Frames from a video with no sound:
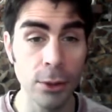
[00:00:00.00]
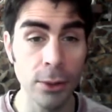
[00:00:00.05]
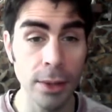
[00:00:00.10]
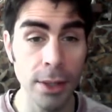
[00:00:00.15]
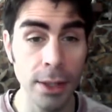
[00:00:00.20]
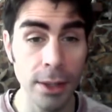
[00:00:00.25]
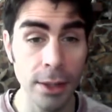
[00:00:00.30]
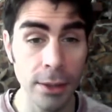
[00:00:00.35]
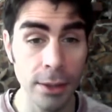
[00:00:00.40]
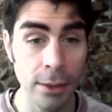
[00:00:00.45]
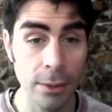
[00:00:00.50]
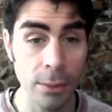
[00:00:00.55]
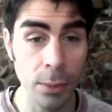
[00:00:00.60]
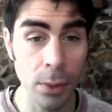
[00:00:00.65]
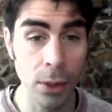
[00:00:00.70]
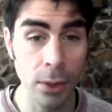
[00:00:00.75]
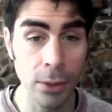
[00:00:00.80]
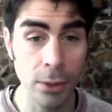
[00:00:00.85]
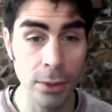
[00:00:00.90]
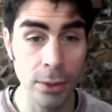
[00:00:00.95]
So by
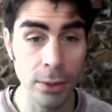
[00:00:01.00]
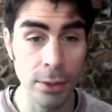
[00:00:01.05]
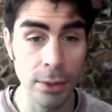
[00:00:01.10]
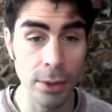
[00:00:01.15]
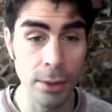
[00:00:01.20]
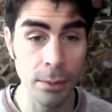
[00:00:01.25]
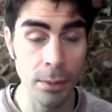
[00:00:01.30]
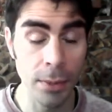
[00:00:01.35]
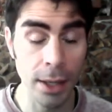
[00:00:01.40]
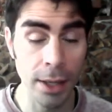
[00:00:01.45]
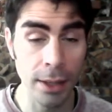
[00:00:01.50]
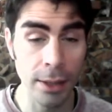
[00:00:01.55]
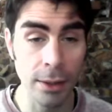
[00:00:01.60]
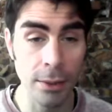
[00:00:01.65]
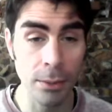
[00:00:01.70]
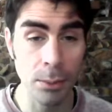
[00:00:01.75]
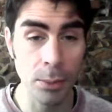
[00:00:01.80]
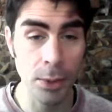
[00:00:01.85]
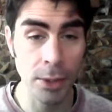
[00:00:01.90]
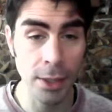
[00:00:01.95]
doing this
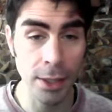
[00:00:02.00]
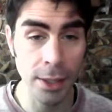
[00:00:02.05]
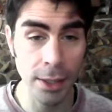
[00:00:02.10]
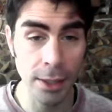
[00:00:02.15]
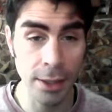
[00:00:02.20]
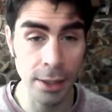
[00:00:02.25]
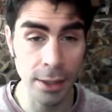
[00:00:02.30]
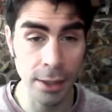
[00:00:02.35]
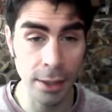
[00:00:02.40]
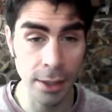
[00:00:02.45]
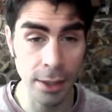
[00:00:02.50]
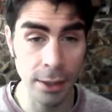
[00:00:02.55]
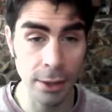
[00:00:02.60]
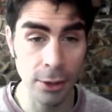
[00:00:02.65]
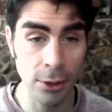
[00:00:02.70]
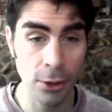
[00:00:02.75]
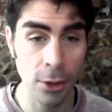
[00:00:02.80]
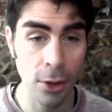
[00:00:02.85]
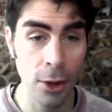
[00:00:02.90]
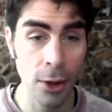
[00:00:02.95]
pose and by
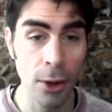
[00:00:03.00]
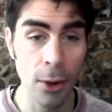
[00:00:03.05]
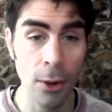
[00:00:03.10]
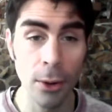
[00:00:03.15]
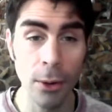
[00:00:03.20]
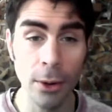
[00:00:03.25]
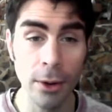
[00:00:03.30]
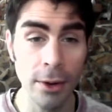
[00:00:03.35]
completing it,